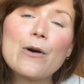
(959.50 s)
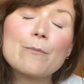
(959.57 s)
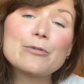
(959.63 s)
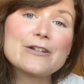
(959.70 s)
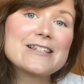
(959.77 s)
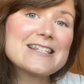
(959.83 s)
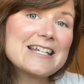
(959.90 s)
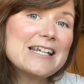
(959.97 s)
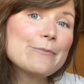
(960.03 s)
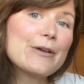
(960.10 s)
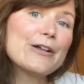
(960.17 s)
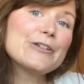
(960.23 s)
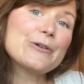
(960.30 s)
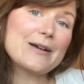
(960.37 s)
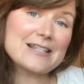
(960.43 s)
plus
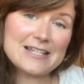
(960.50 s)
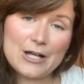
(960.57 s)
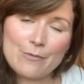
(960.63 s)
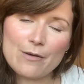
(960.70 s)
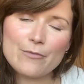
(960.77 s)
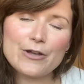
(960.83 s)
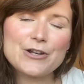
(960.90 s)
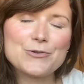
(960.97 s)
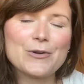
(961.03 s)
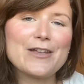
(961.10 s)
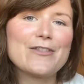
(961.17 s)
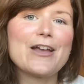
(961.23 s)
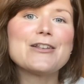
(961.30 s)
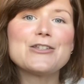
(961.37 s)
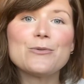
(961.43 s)
T-Mill, who I sell my merch
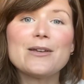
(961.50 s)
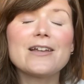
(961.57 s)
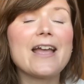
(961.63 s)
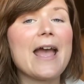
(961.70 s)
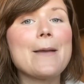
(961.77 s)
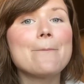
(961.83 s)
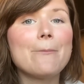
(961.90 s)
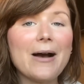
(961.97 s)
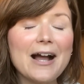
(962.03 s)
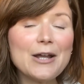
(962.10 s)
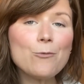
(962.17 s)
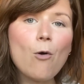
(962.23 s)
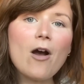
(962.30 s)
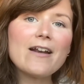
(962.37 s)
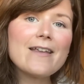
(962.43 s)
with, are doing a buy
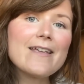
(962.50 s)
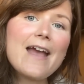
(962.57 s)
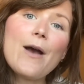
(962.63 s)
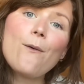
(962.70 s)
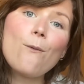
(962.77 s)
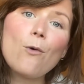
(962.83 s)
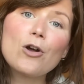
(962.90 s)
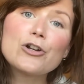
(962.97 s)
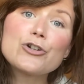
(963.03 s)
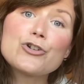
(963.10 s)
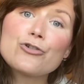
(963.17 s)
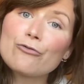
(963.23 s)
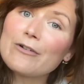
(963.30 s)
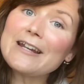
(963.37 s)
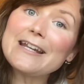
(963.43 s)
one, get one
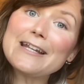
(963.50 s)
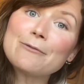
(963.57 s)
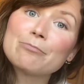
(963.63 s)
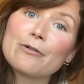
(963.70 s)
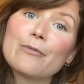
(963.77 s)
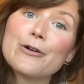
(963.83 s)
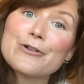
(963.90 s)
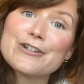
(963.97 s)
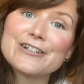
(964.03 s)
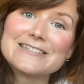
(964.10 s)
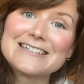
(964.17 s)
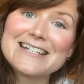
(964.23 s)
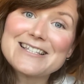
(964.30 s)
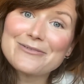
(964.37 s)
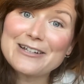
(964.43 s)
tree promotion
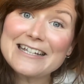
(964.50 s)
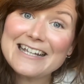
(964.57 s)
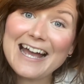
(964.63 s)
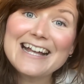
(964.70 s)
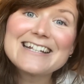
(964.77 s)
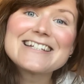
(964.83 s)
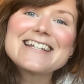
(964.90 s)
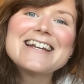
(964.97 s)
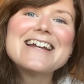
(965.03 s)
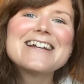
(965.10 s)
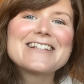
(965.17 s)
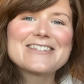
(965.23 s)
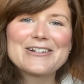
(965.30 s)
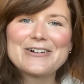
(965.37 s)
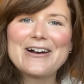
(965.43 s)
this weekend.
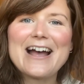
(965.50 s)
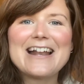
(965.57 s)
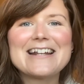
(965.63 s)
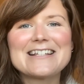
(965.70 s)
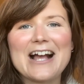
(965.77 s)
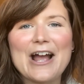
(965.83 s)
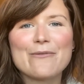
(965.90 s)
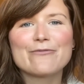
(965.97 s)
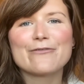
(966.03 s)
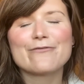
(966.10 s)
So at any time from